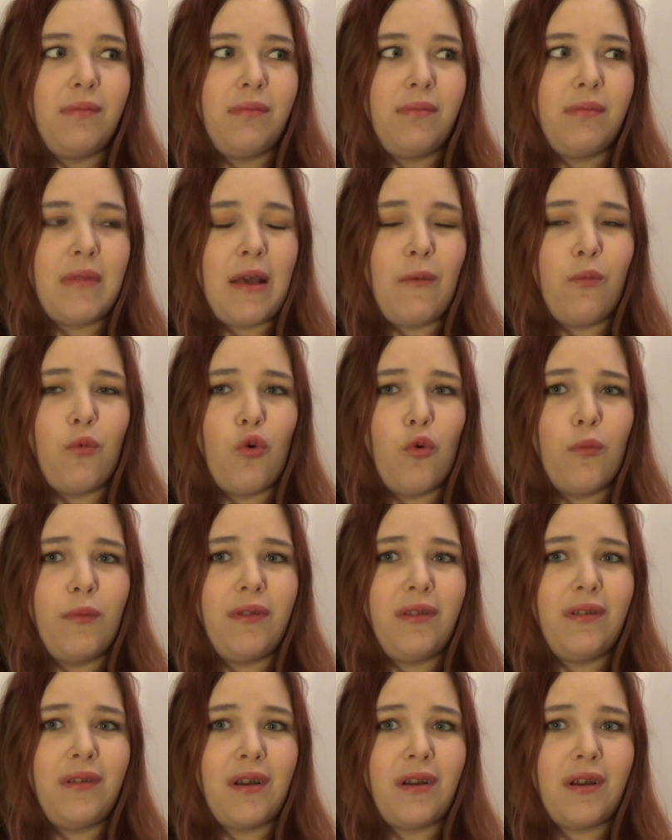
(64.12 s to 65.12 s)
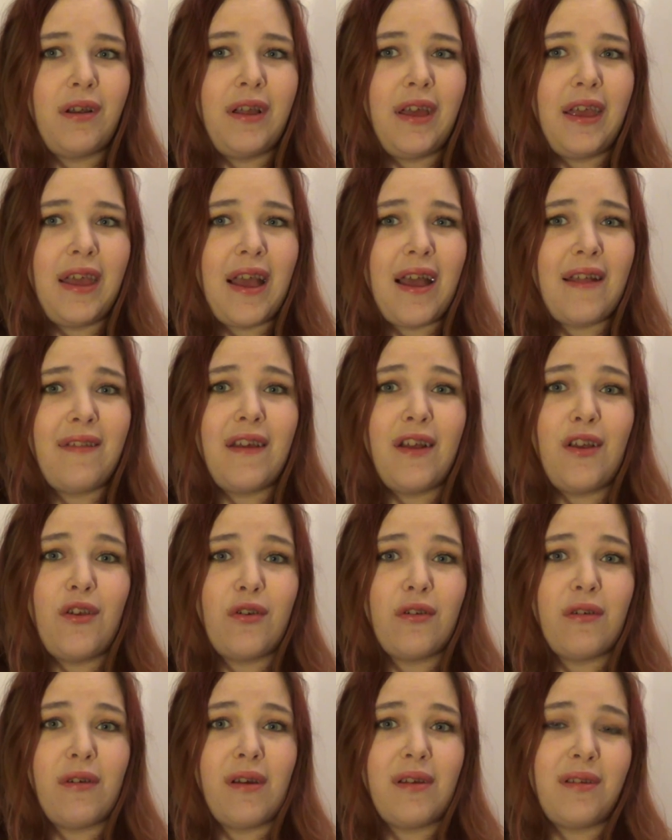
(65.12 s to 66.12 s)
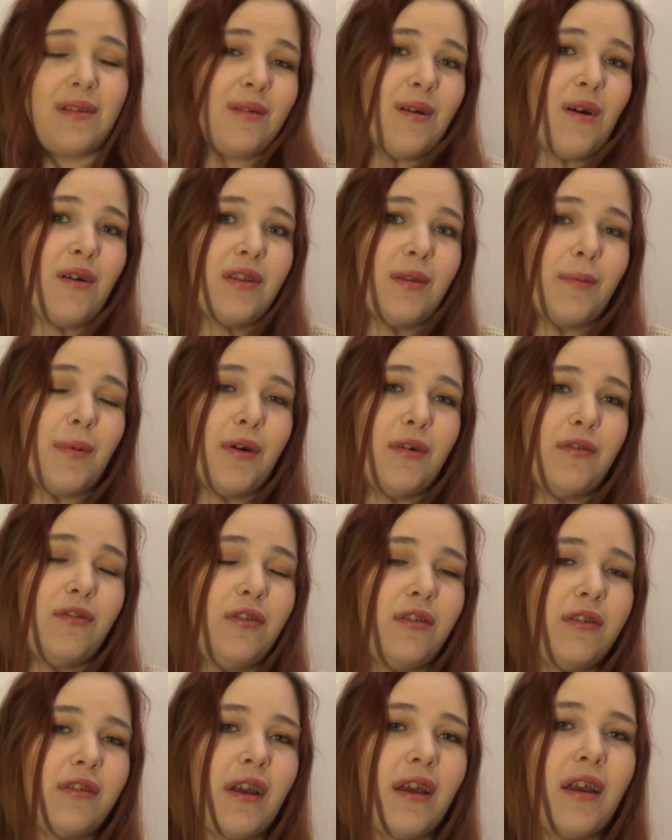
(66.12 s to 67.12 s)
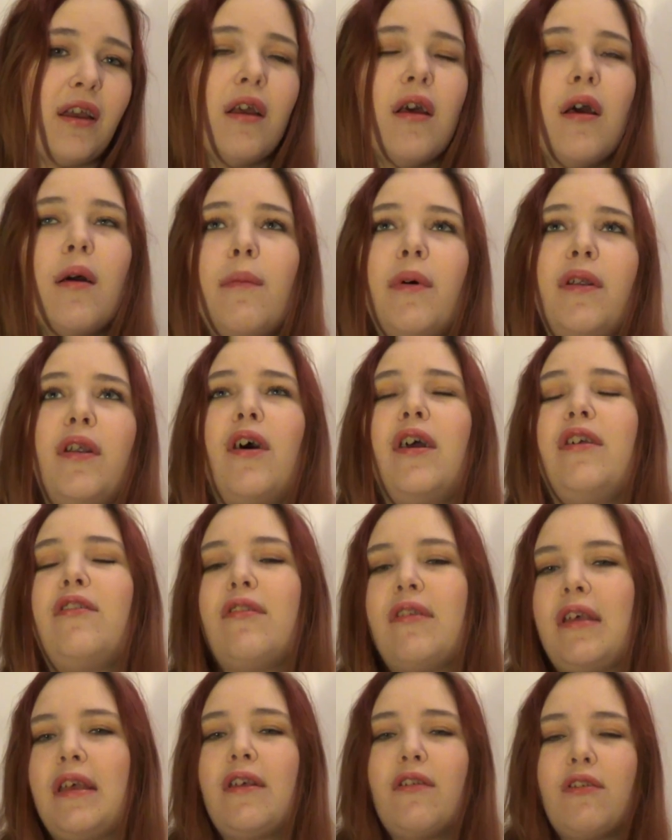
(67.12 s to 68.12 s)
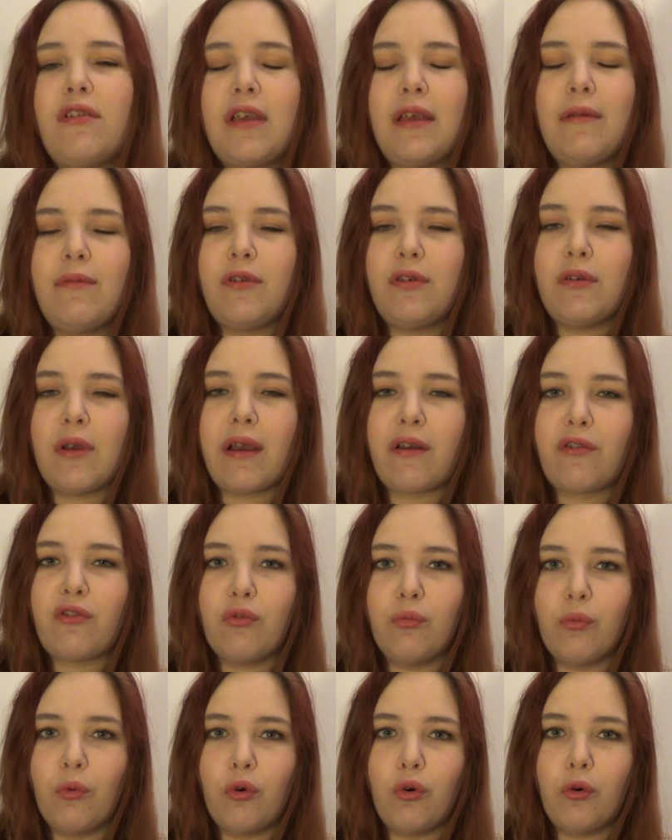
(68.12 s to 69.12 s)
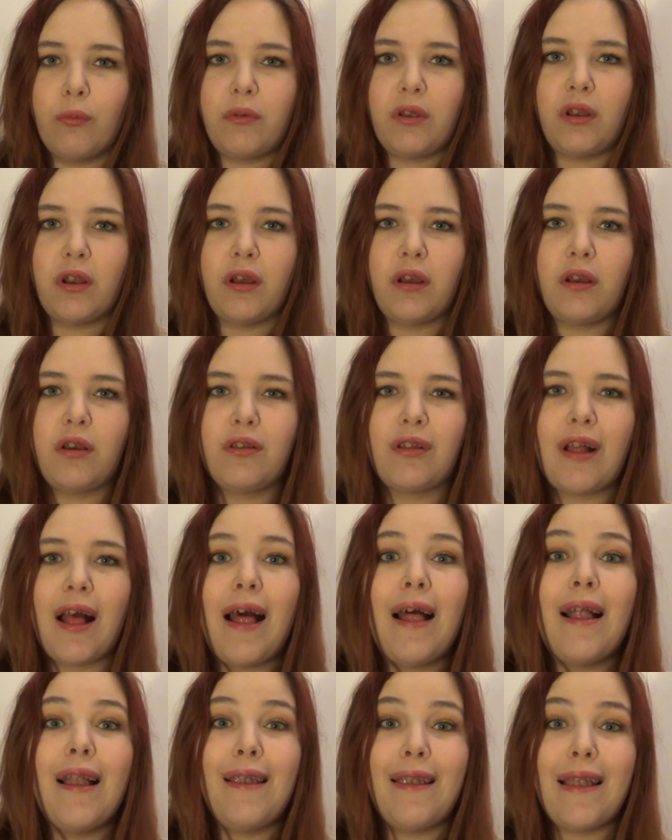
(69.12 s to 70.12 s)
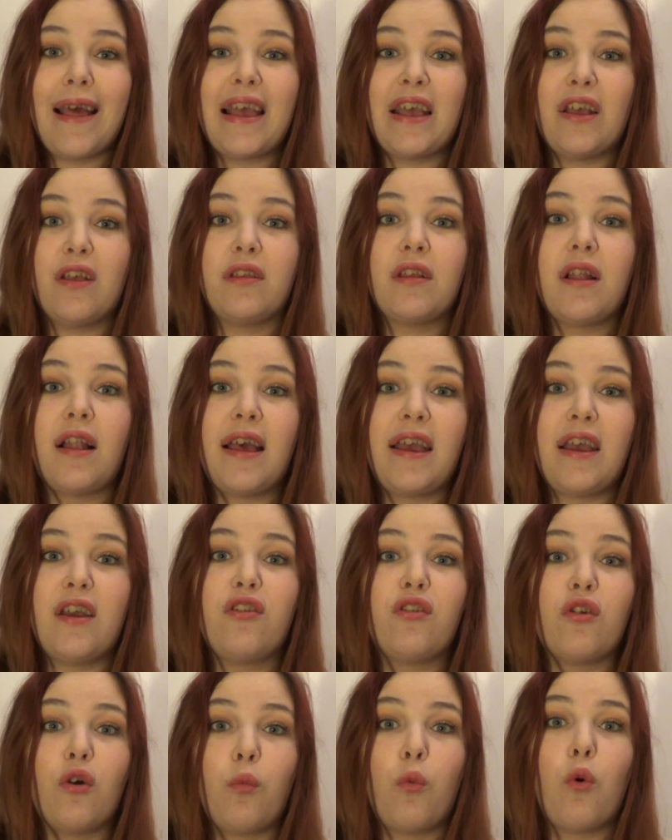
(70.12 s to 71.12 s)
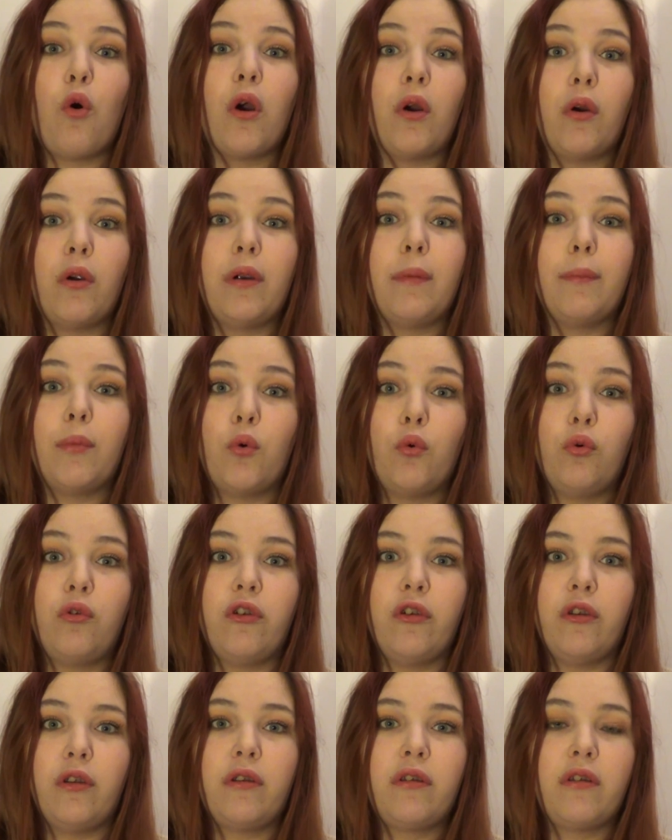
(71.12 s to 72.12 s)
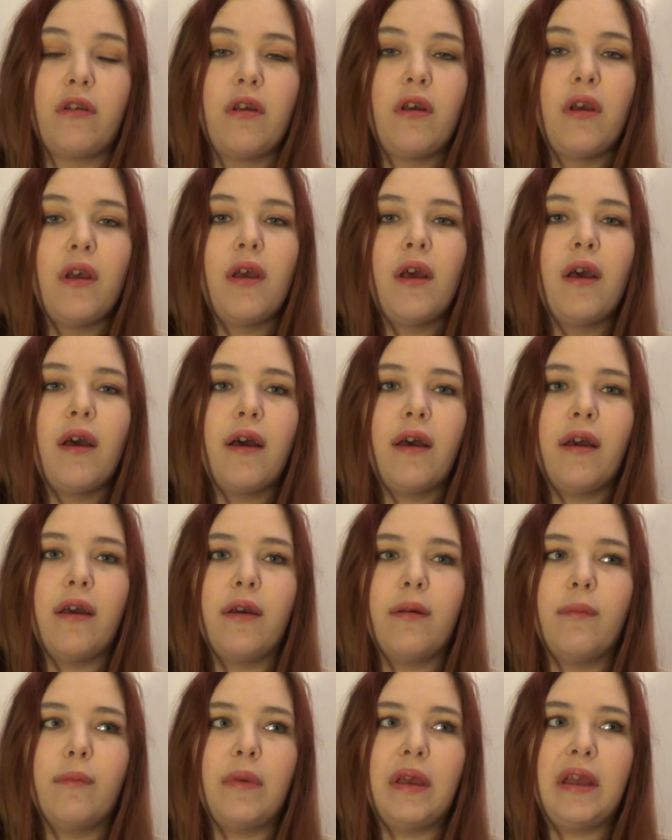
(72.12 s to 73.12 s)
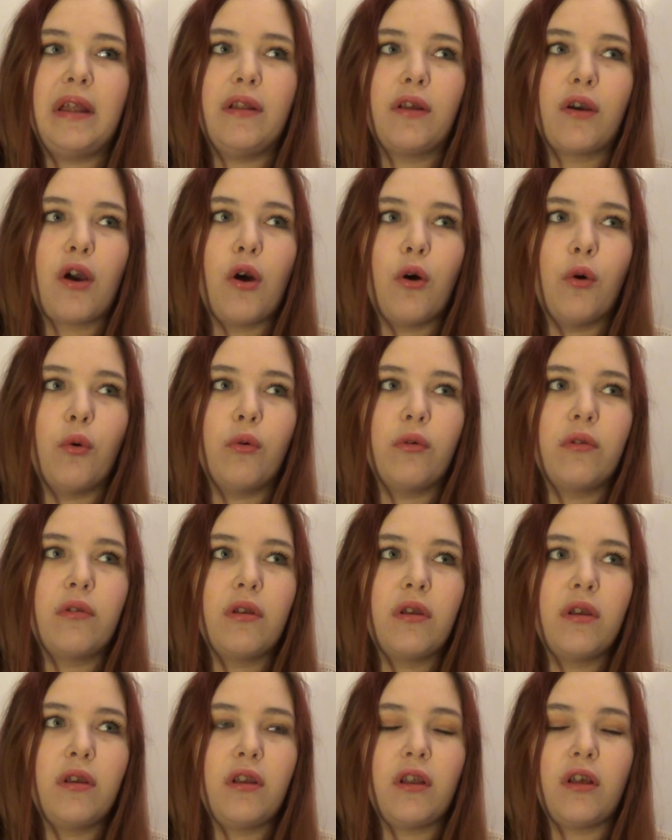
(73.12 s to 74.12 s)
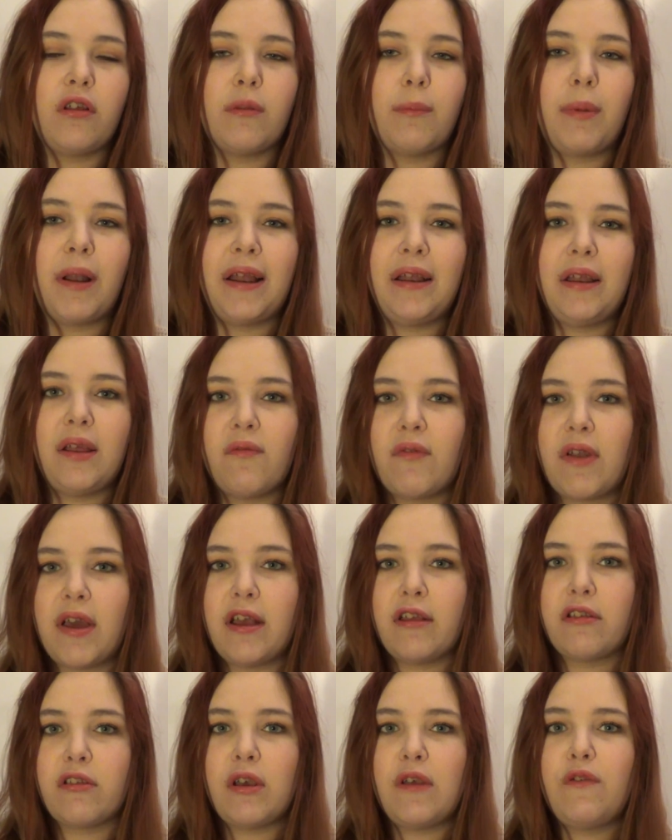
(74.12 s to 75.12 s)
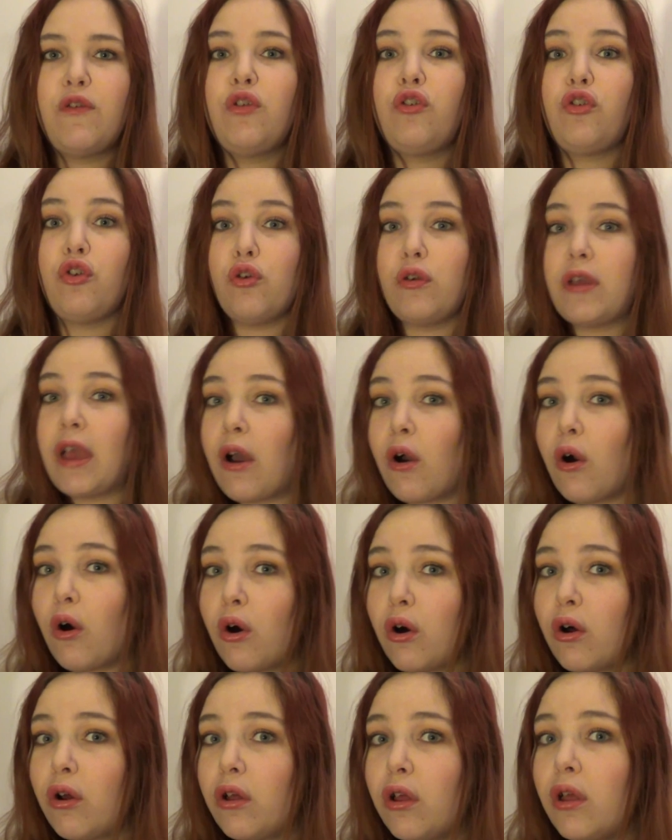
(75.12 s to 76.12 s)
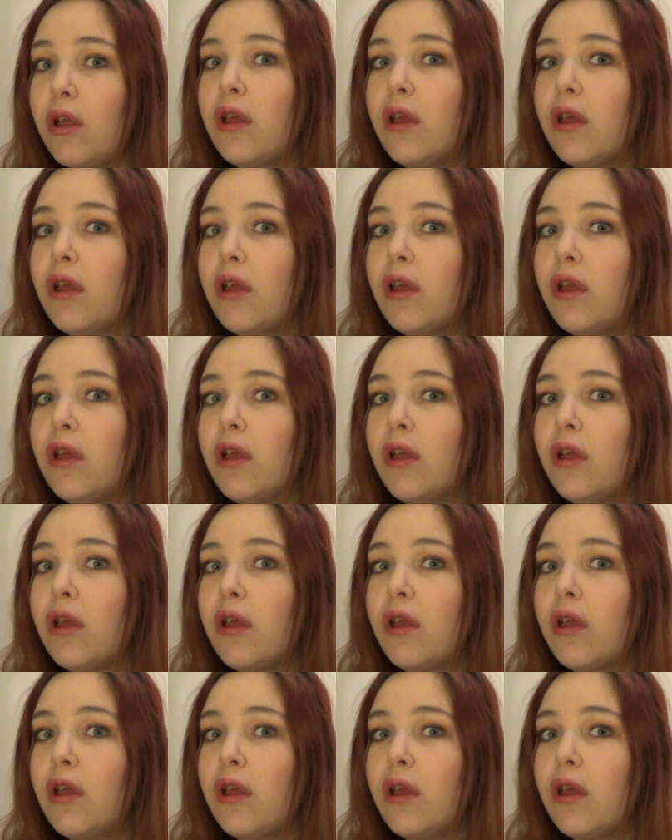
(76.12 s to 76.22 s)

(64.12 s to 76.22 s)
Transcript: they're warm and snuggly and they look nice, I suppose you could say. But no, it just keeps you extra warm, you know, because layers are what are important in the cold, you know, so plenty of layers. So if you do get hot,